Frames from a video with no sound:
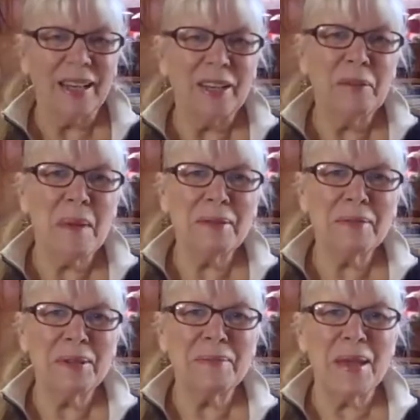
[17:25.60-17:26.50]
You might
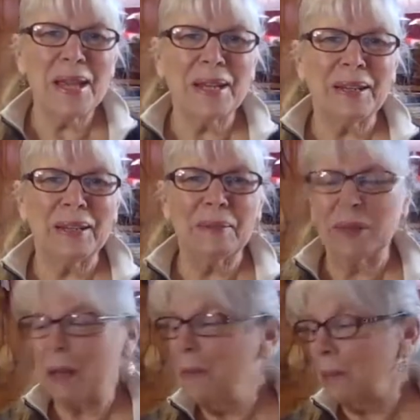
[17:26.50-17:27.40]
want to make a
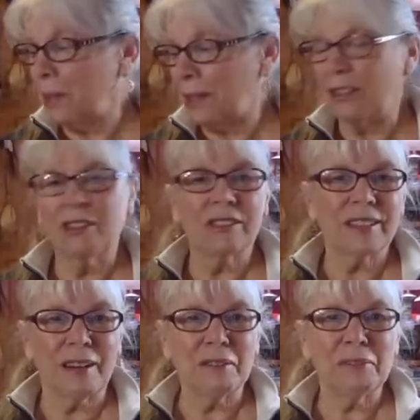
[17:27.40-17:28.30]
commitment to
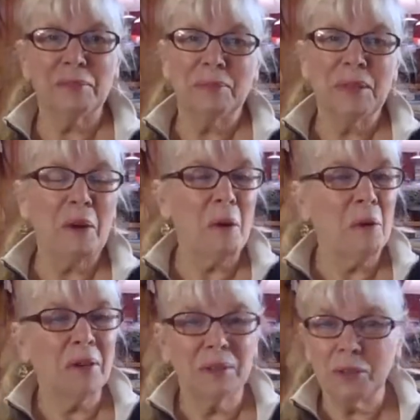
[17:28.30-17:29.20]
yourself
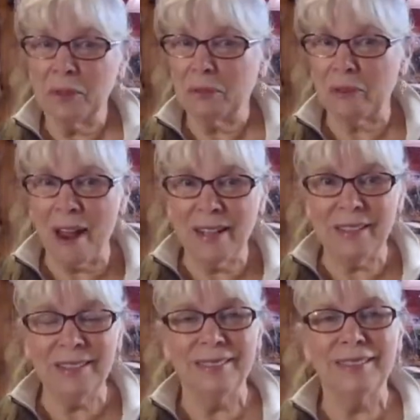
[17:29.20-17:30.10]
or to a
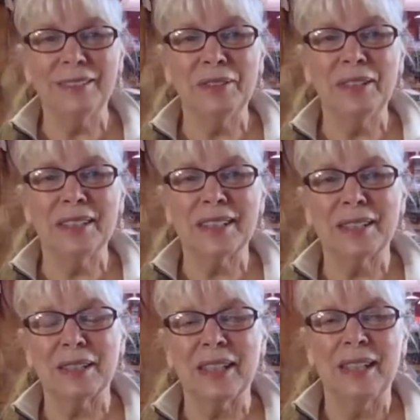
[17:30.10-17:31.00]
friend. Do this
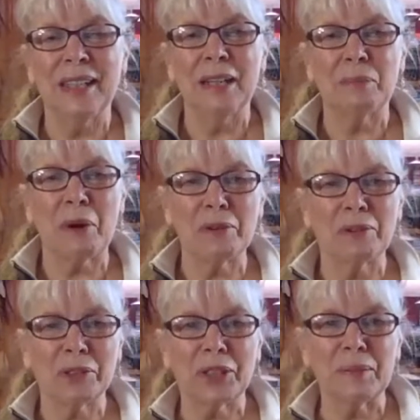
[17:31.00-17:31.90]
as in a
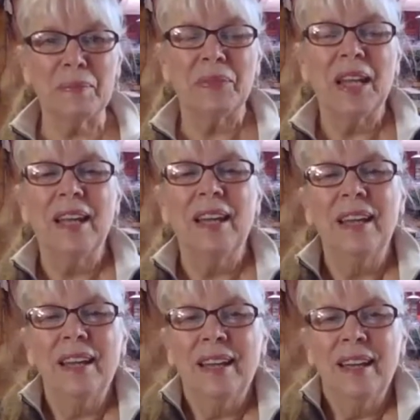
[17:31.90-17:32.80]
partnership.
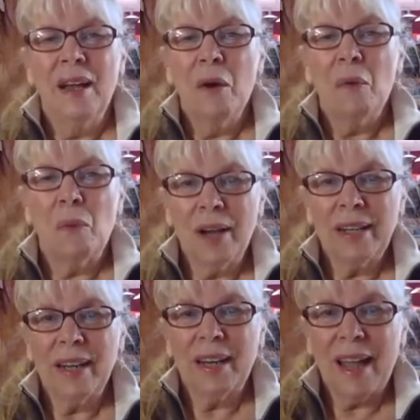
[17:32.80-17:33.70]

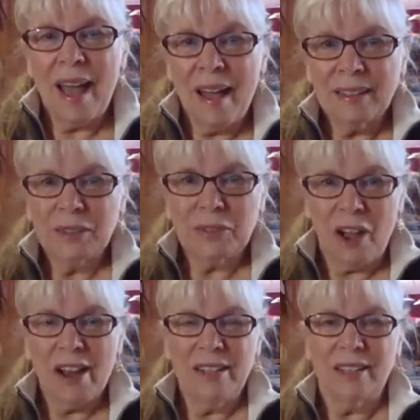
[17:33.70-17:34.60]
What act of
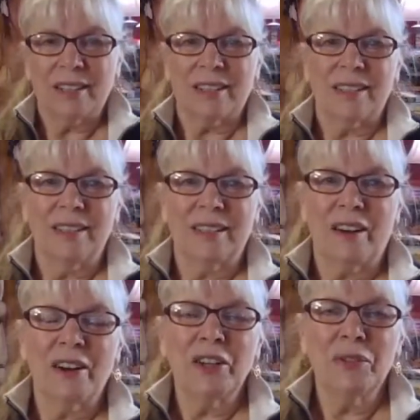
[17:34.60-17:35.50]
kindness
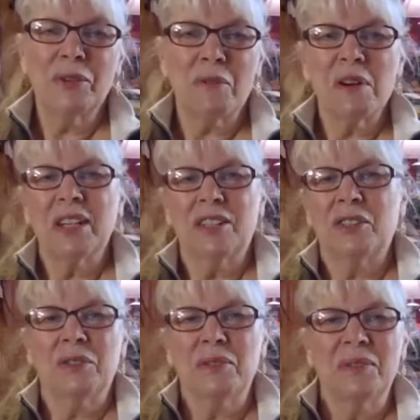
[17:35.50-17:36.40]
are you going
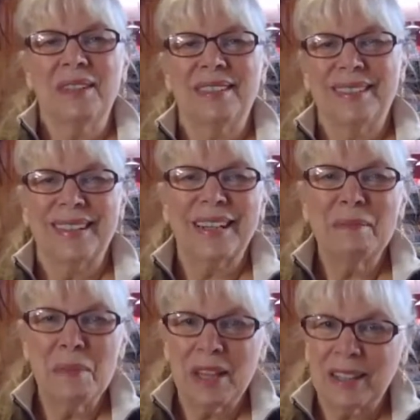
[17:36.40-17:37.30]
to
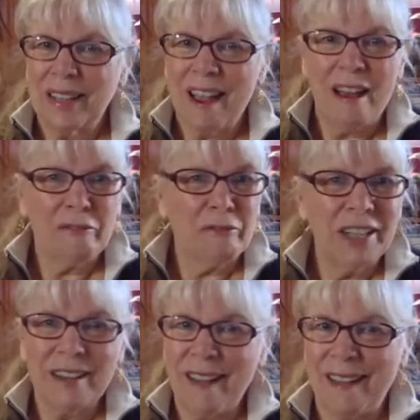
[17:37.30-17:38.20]
commit every
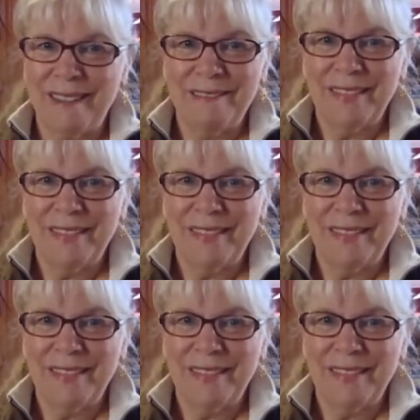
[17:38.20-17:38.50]
day?